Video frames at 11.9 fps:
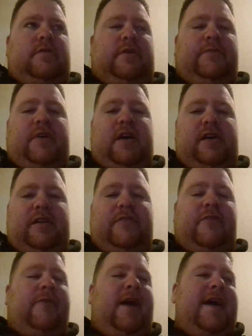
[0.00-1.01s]
I'm going on it
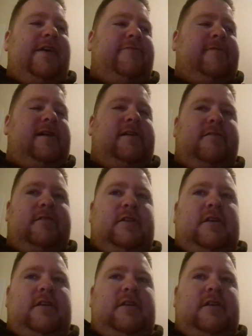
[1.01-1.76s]
away as well.